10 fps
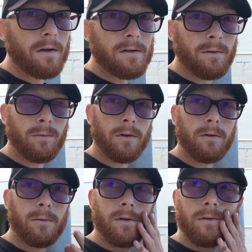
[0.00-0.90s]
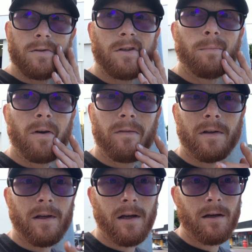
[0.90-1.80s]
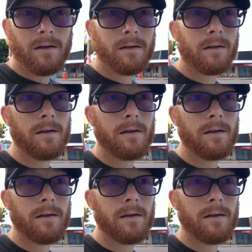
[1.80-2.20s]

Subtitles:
So what I'll do is I'll just jump over to the car,